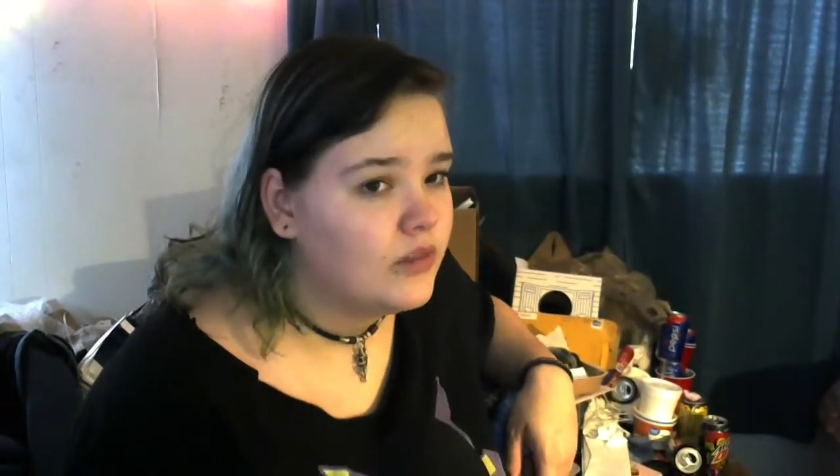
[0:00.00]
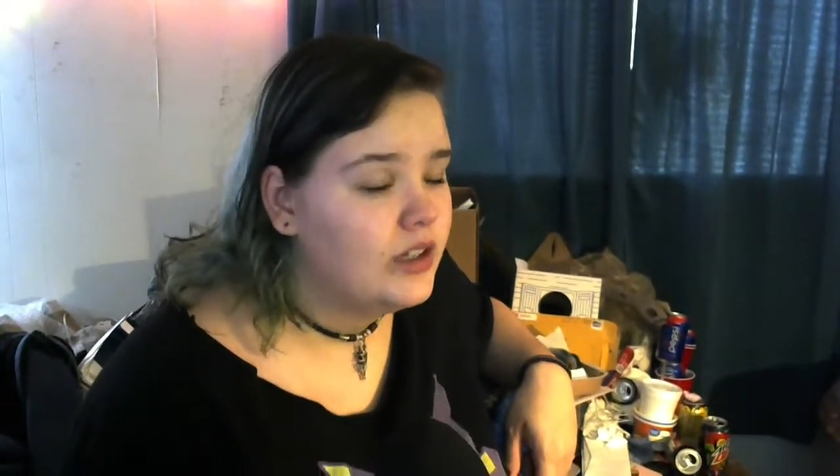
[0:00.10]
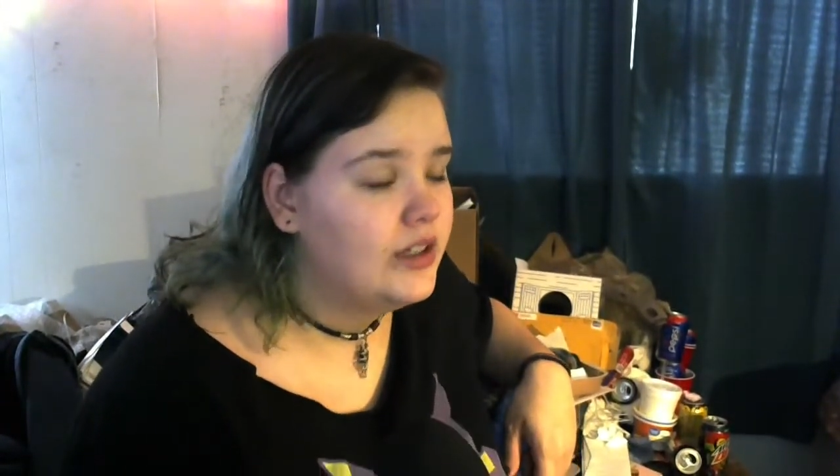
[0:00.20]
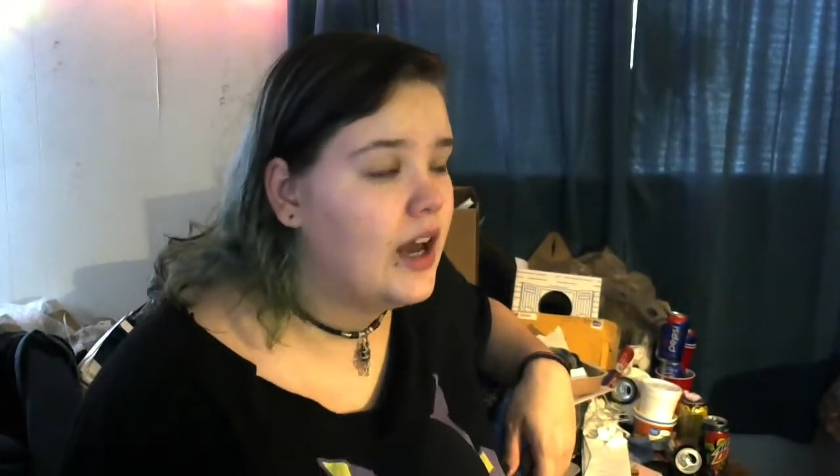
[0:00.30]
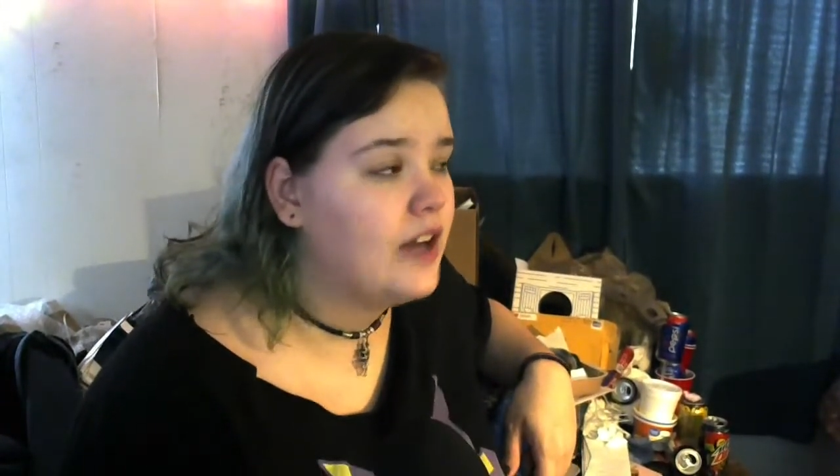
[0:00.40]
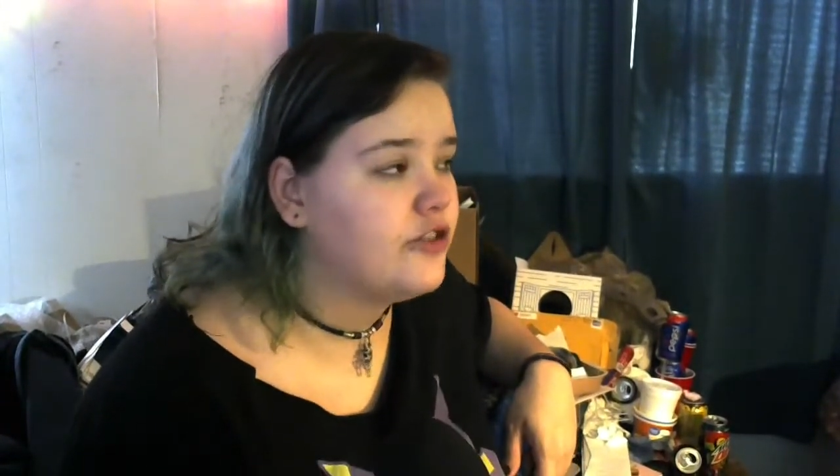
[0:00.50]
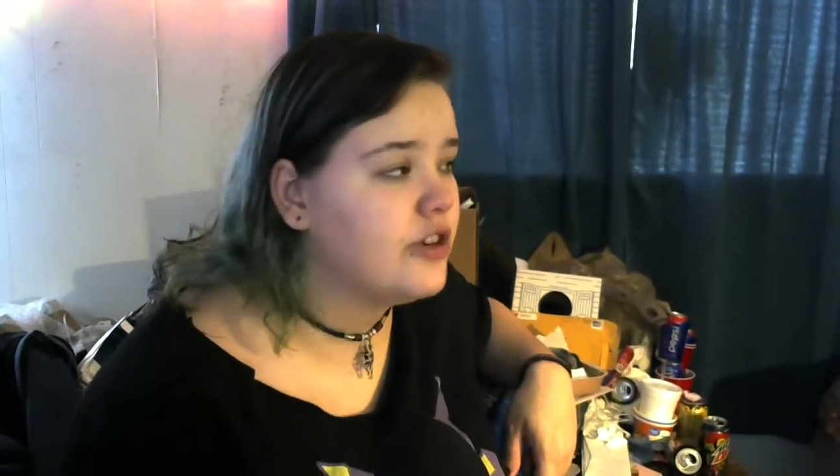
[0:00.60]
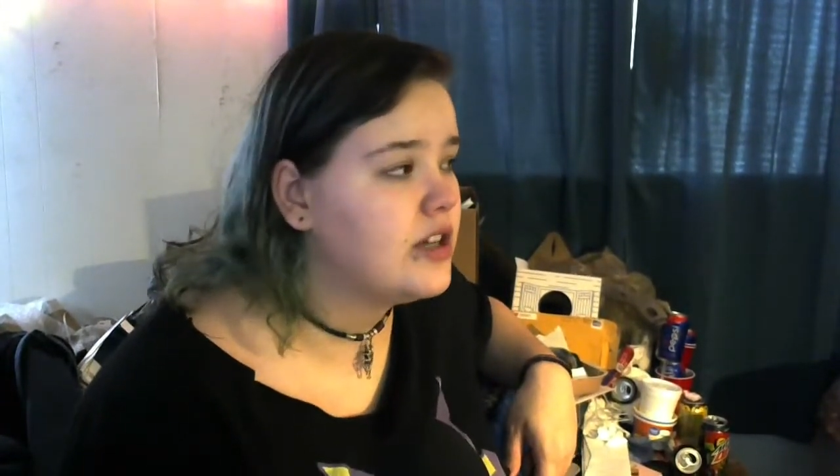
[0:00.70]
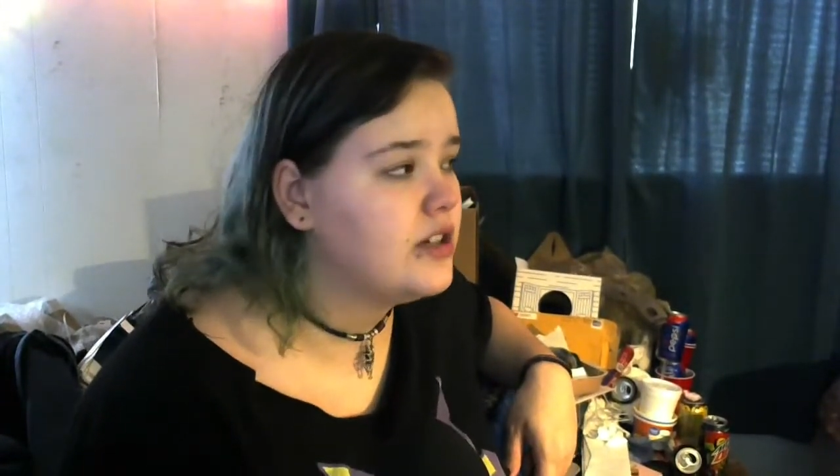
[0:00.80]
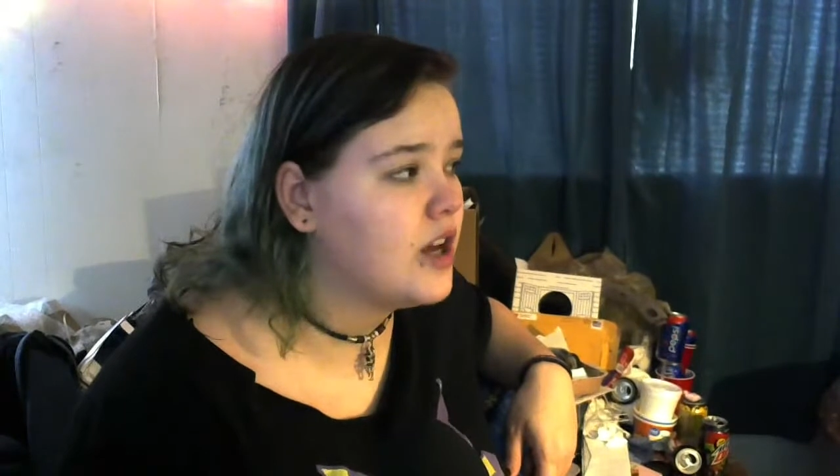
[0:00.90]
Yeah,
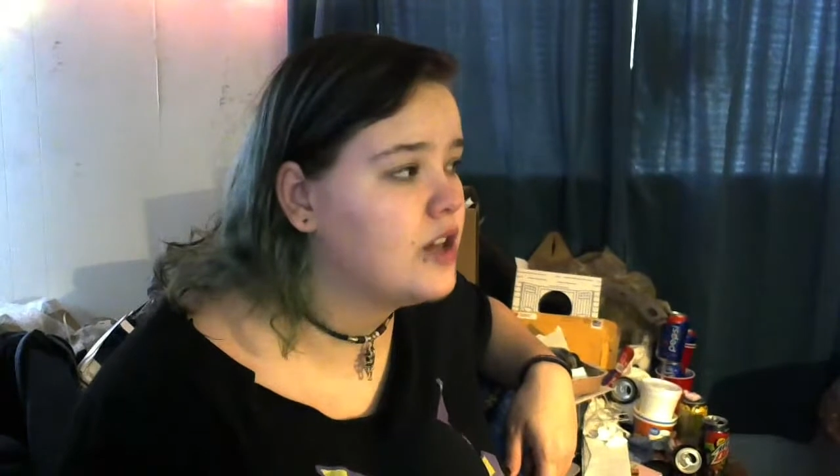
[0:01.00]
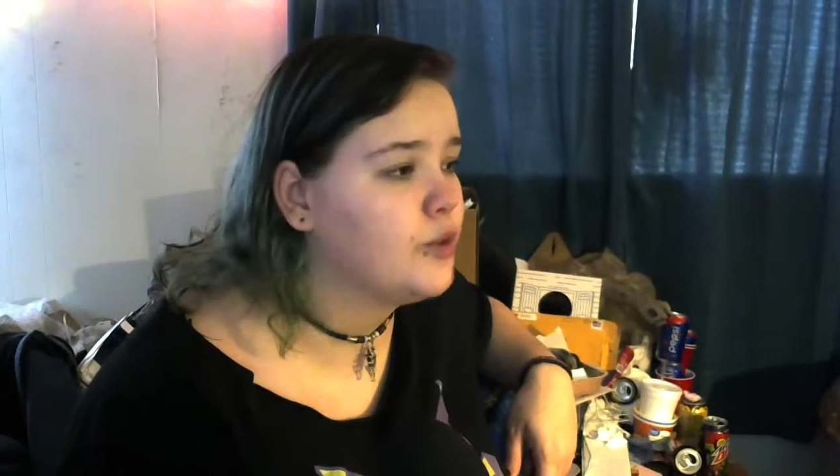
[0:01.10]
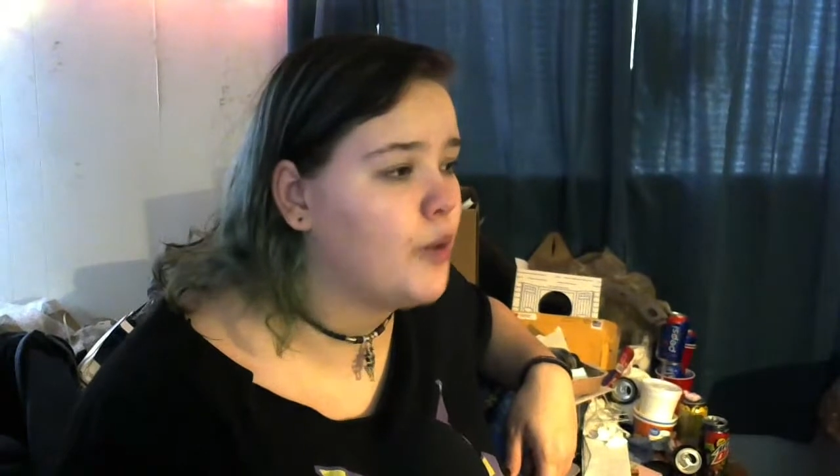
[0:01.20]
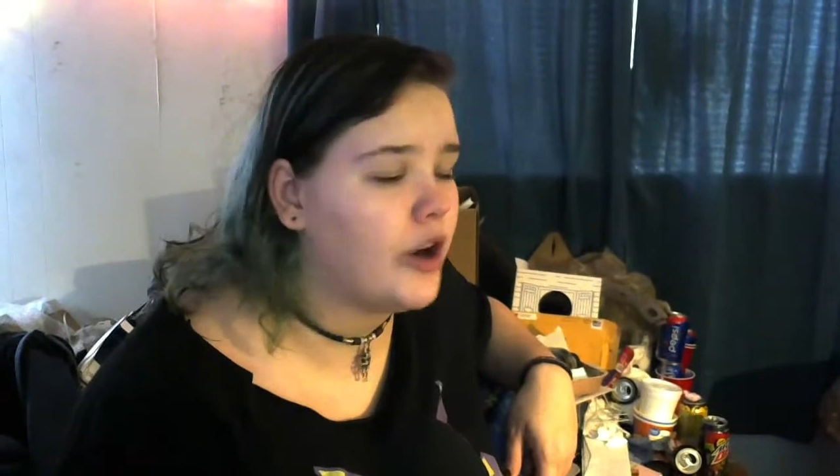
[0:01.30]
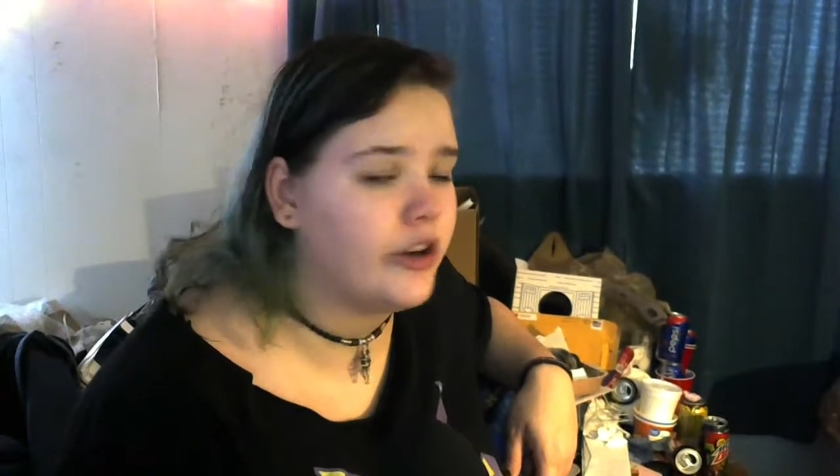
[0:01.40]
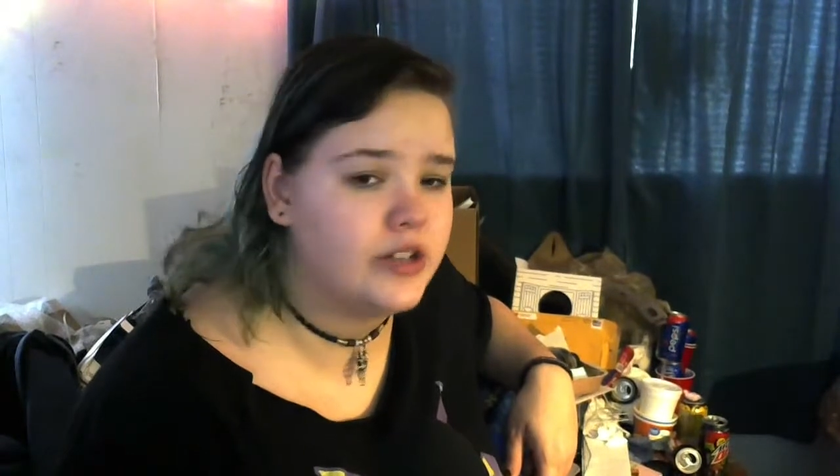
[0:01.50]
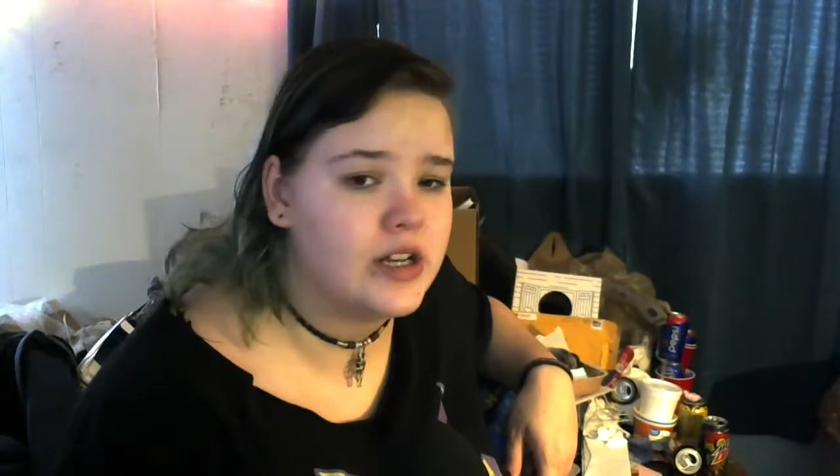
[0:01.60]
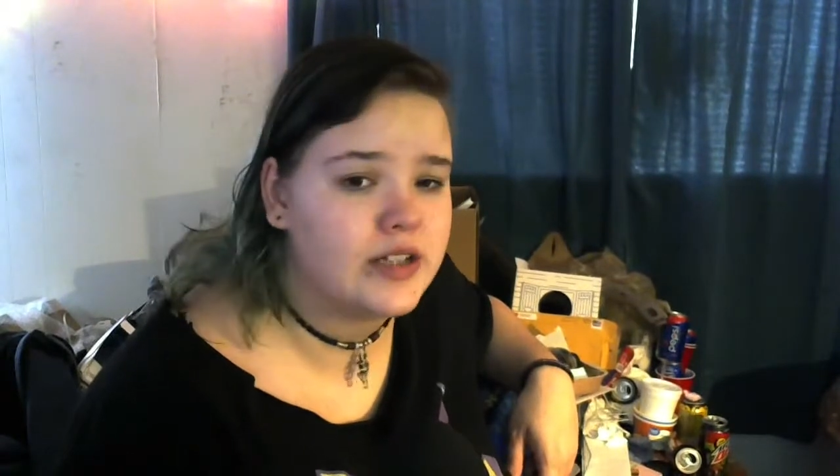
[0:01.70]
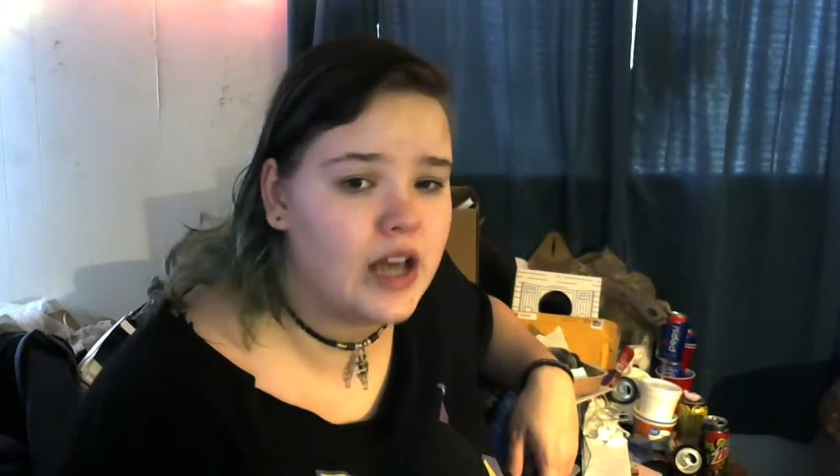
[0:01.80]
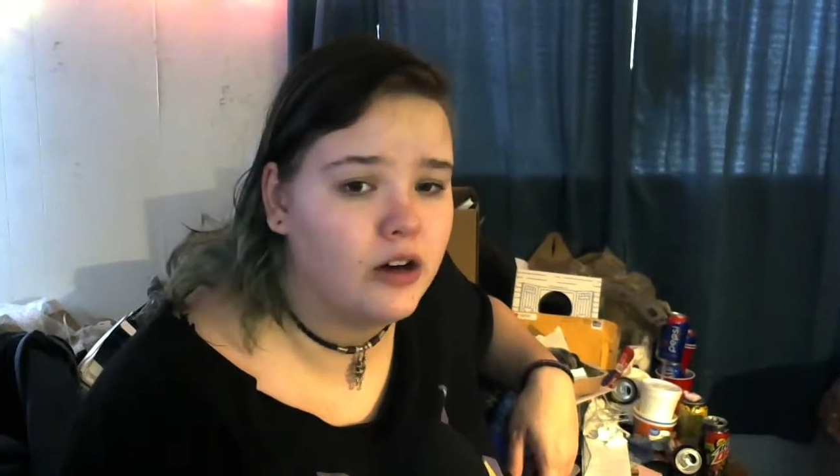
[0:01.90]
drinking tons of water
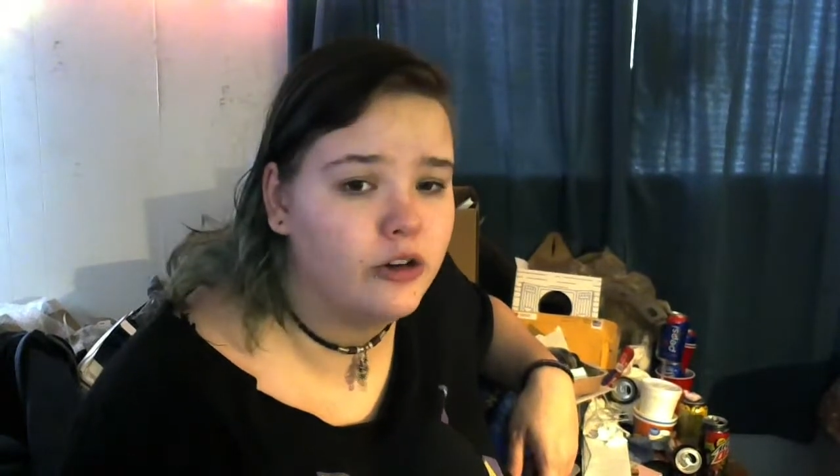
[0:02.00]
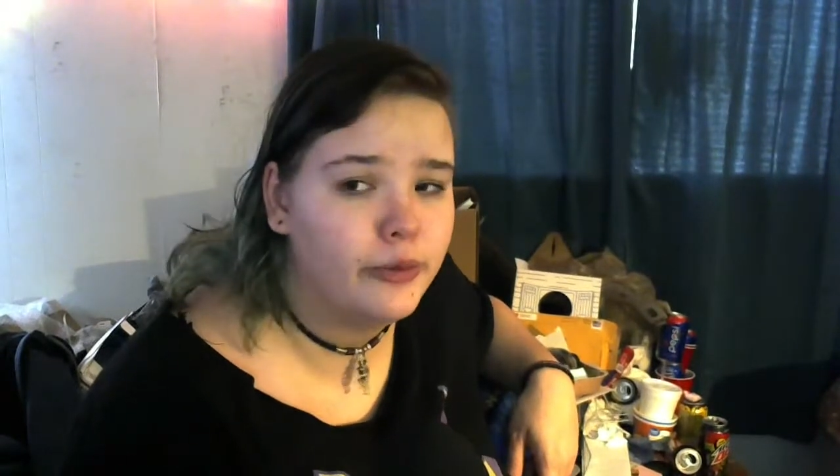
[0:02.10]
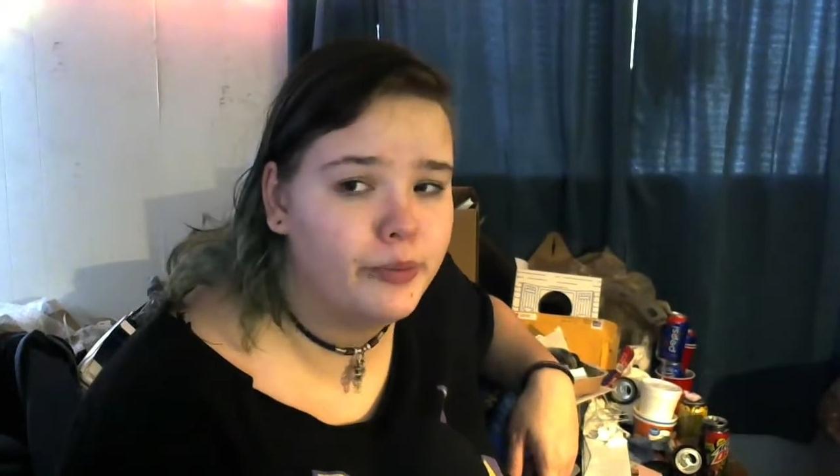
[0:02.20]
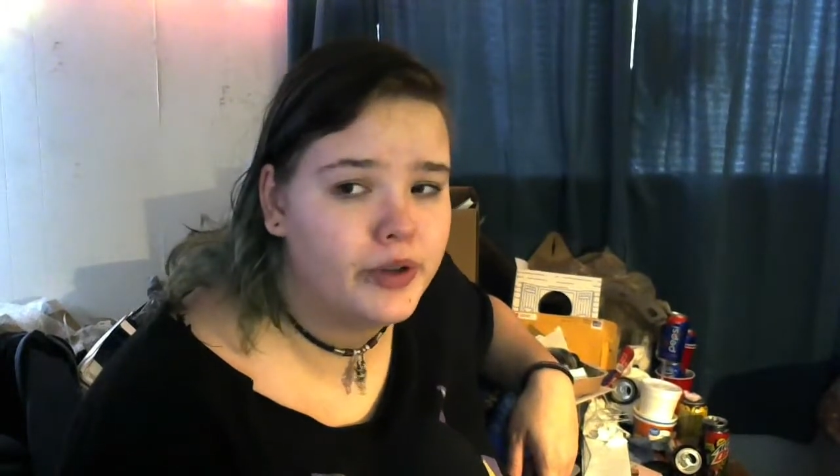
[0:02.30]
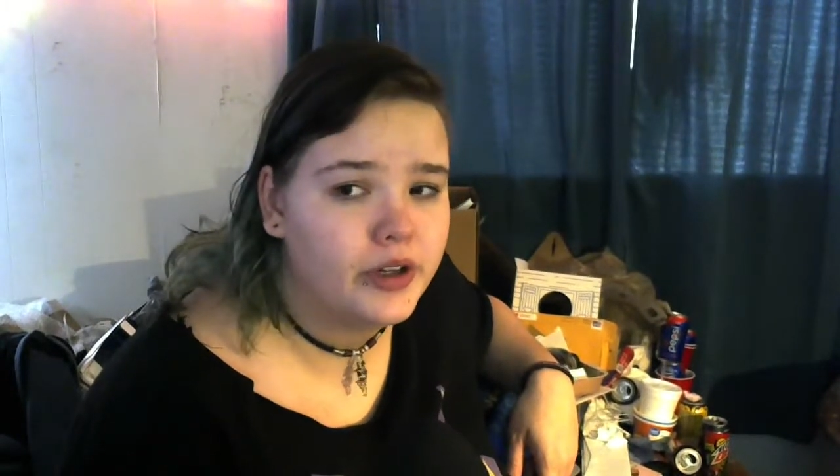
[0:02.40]
does help,